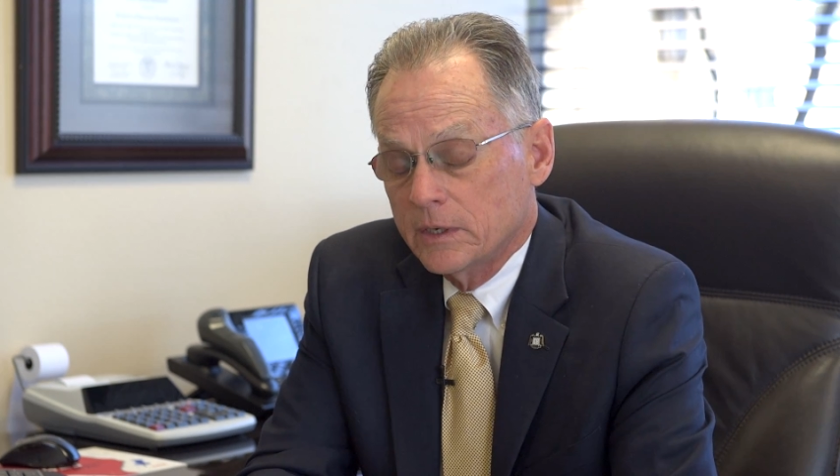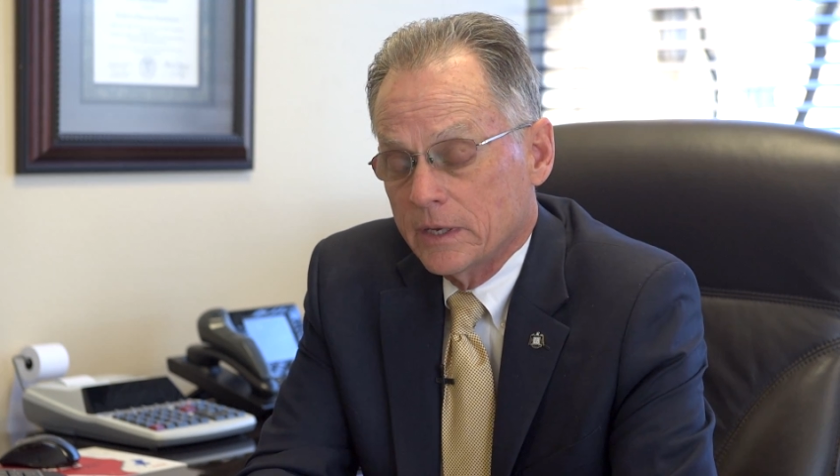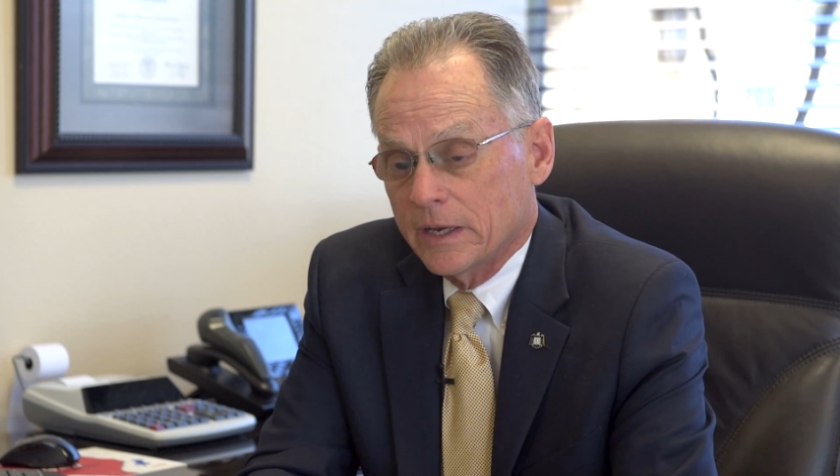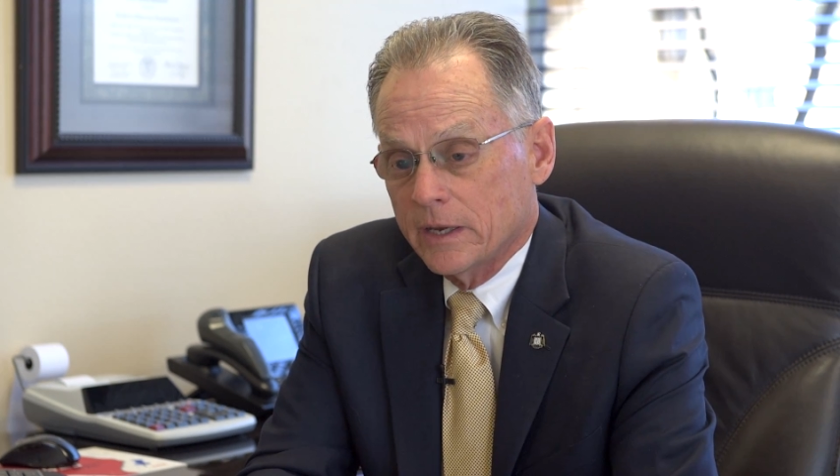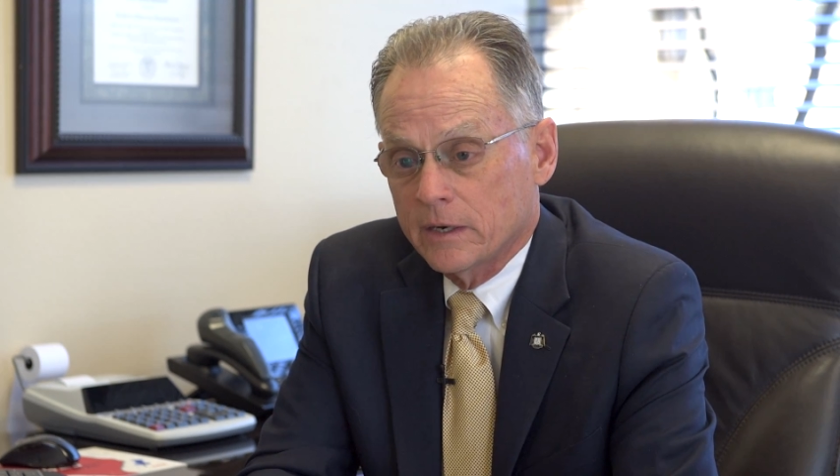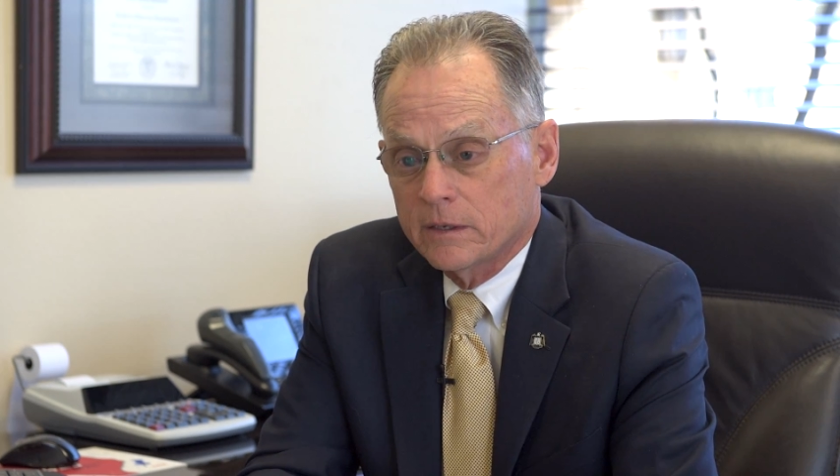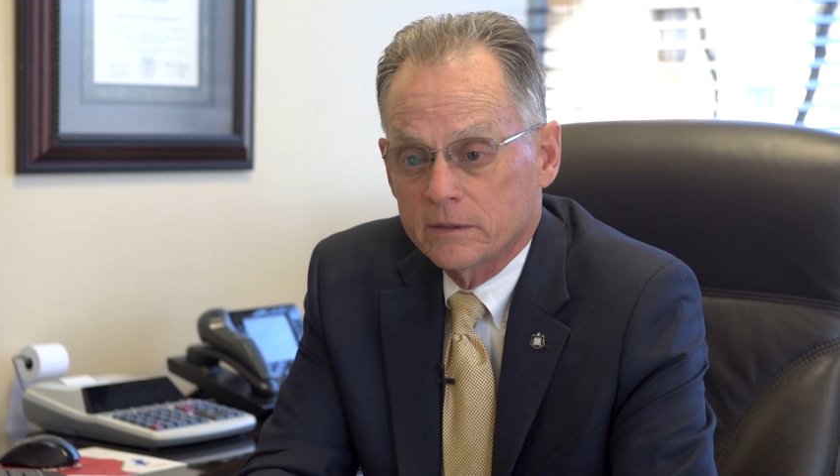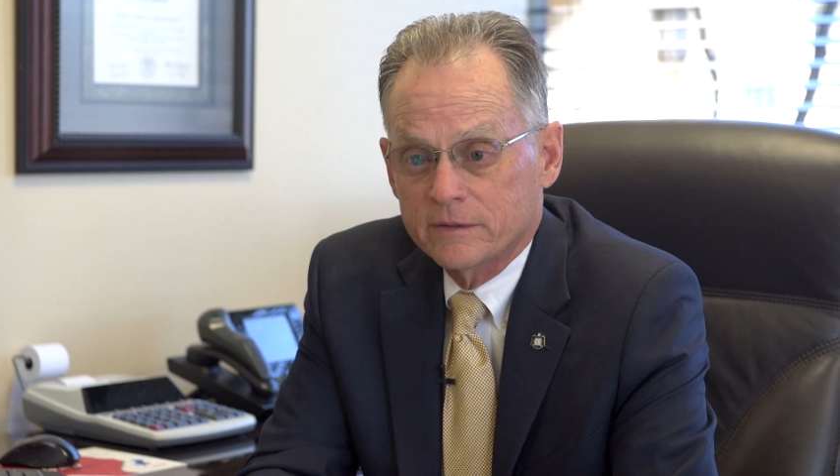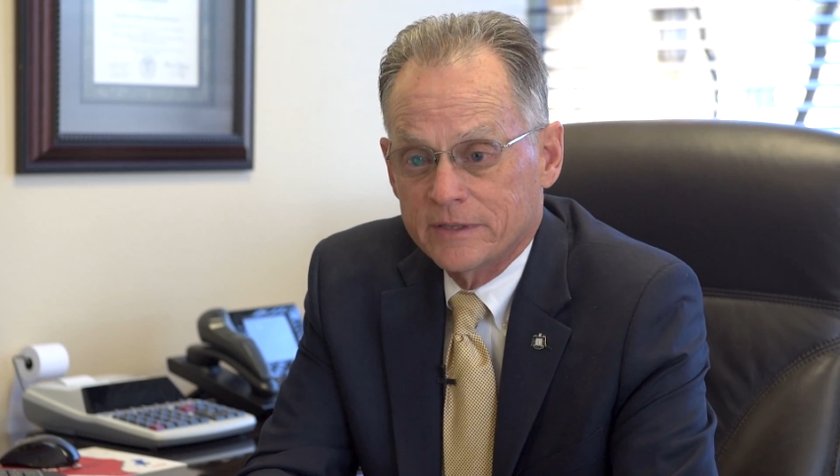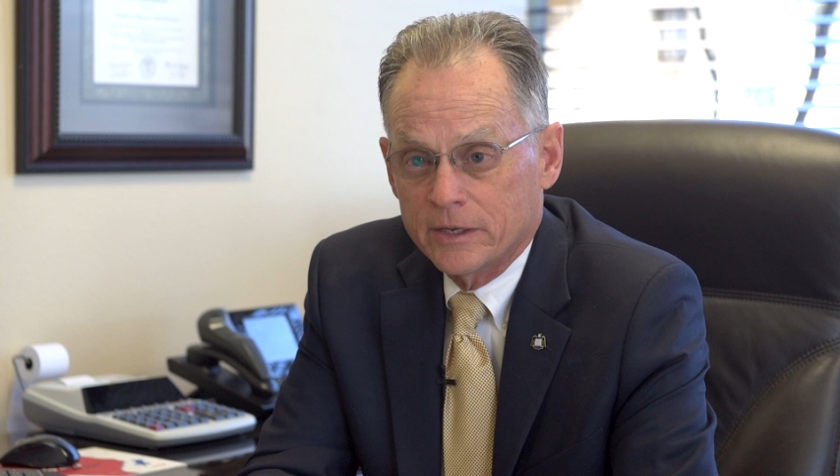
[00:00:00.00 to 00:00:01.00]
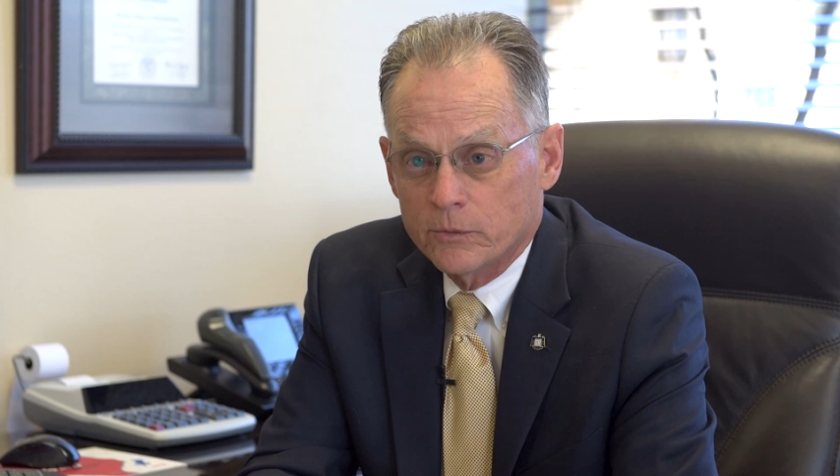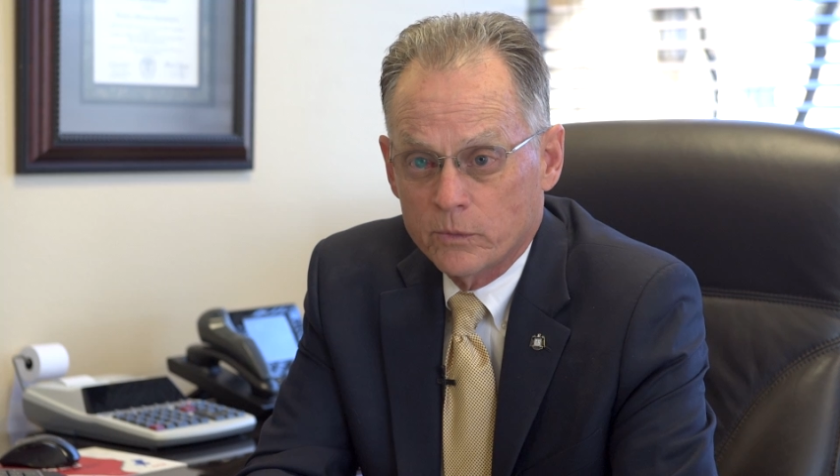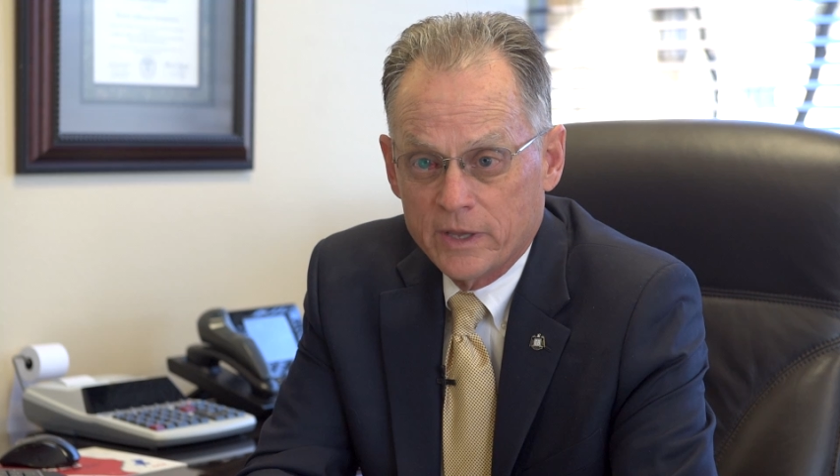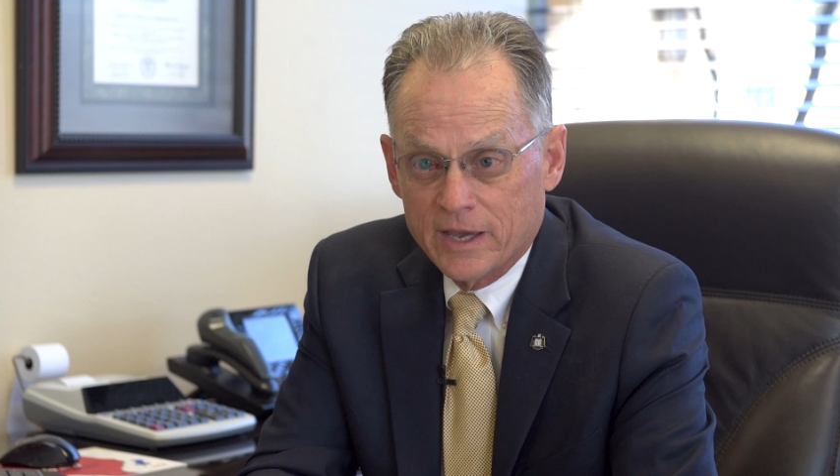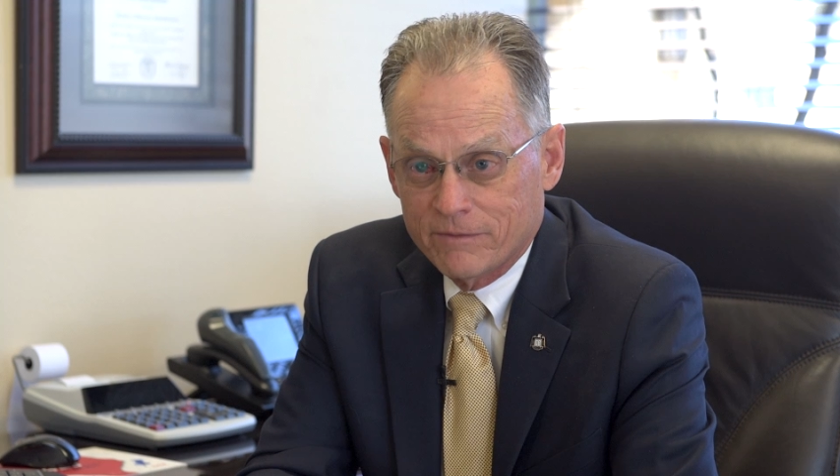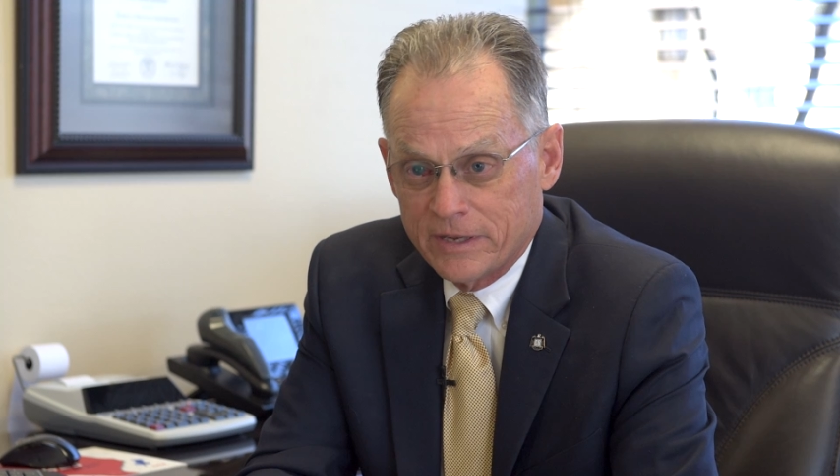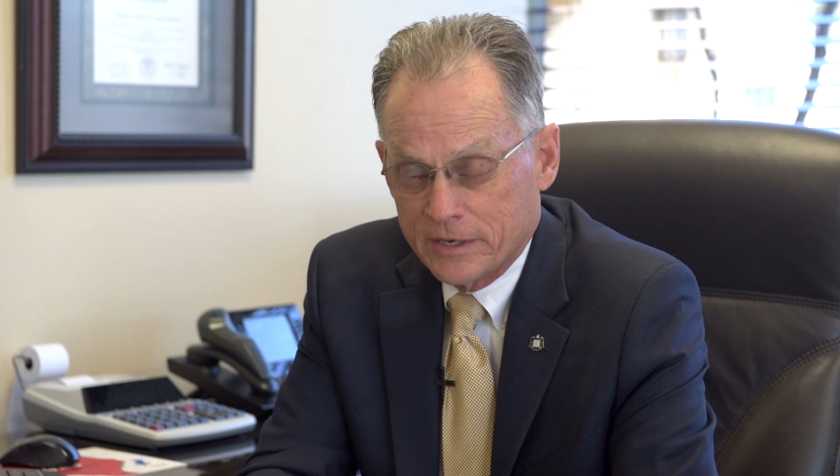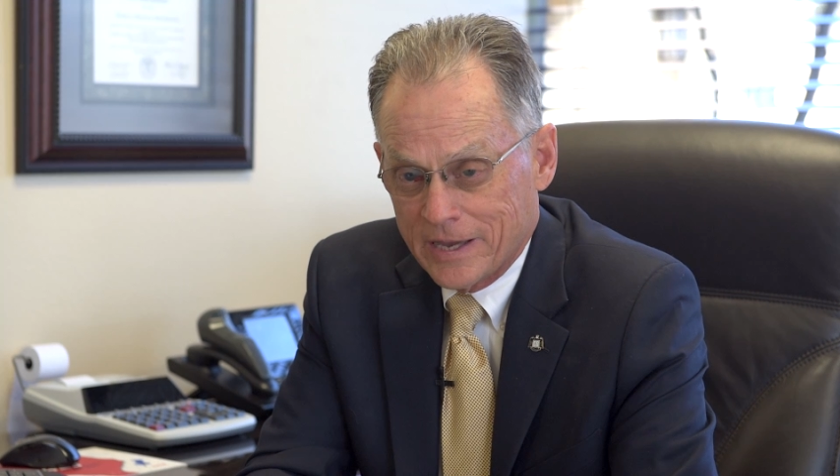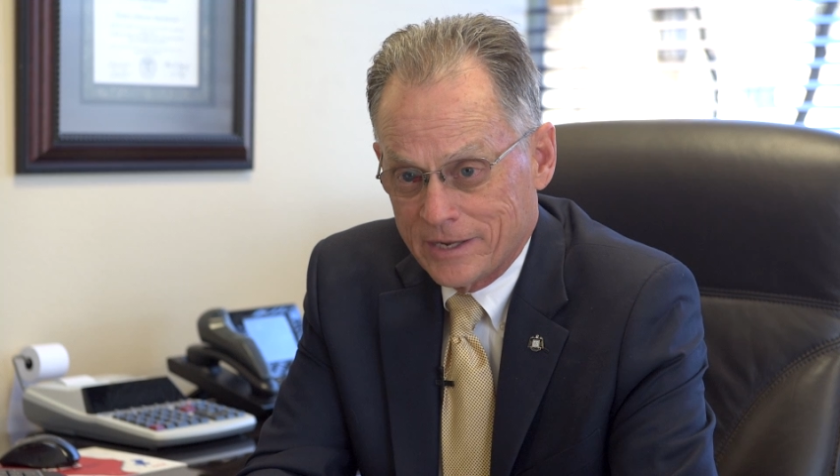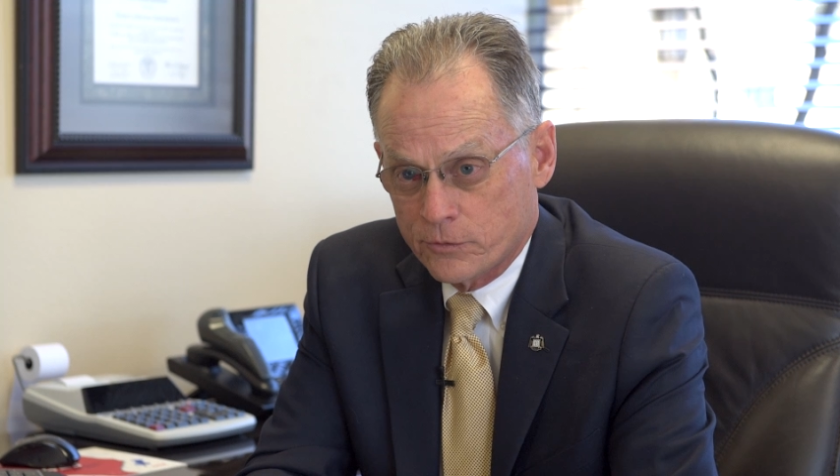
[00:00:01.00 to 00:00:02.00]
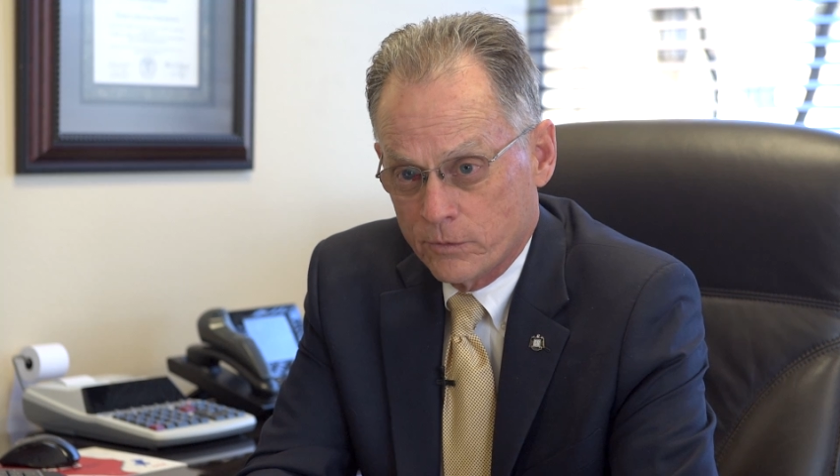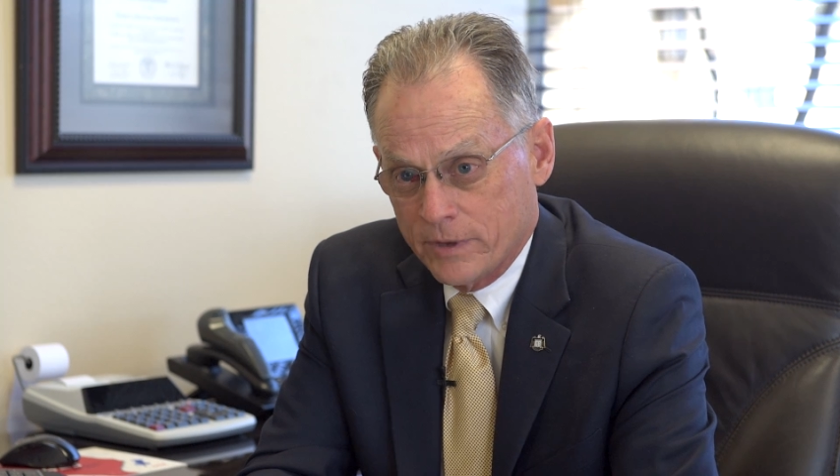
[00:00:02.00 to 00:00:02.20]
and then we have a natural